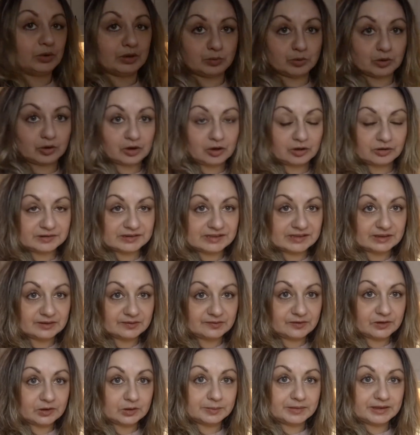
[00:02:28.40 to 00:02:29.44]
will go to the
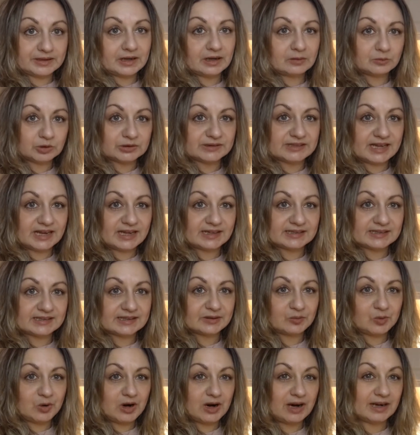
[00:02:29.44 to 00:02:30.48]
filming and we'll taste the
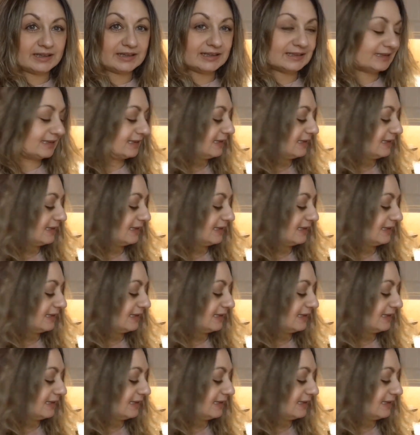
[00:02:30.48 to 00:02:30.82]
wine and